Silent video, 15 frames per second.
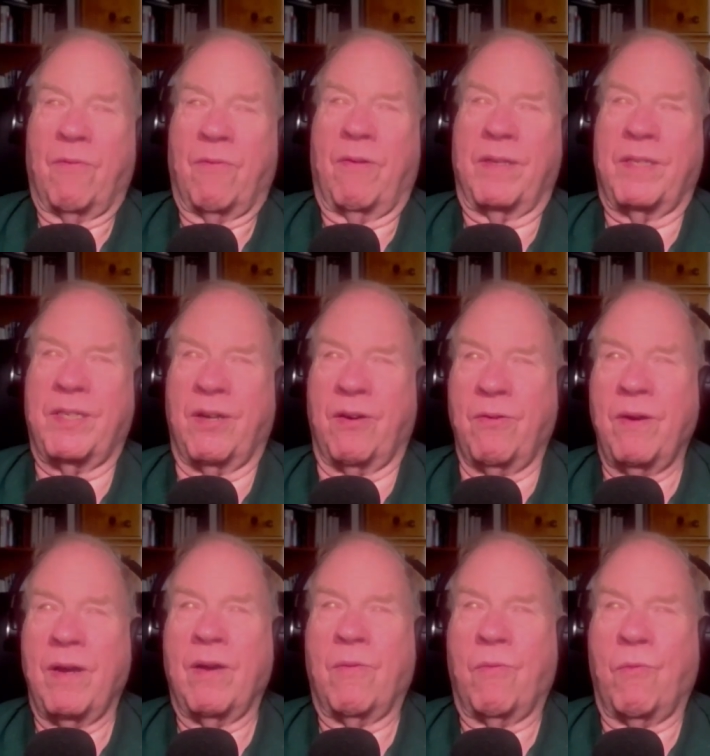Well, so
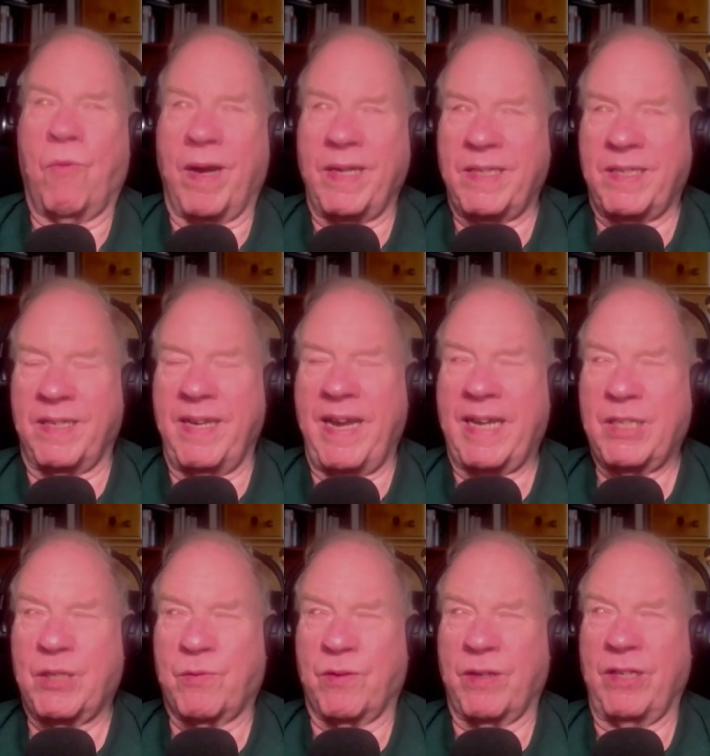what's
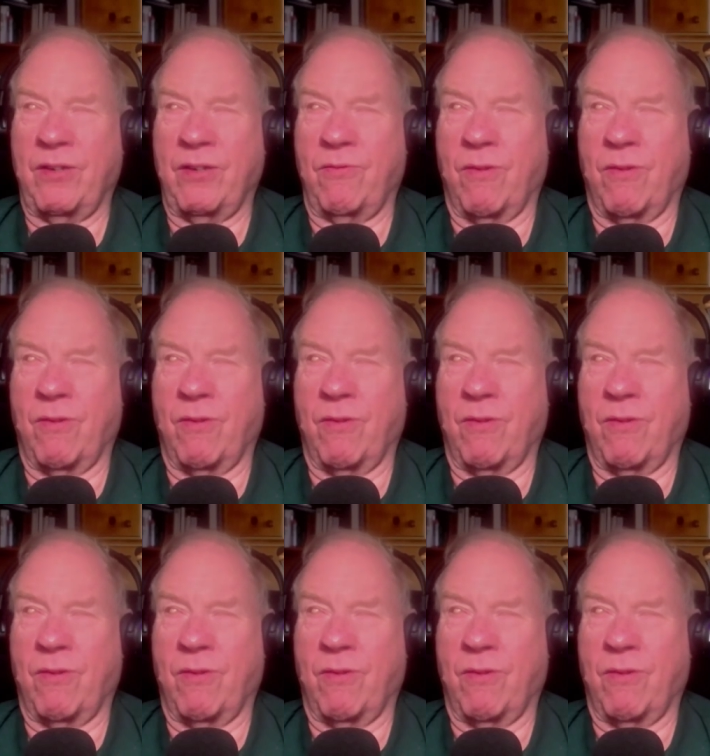next for you?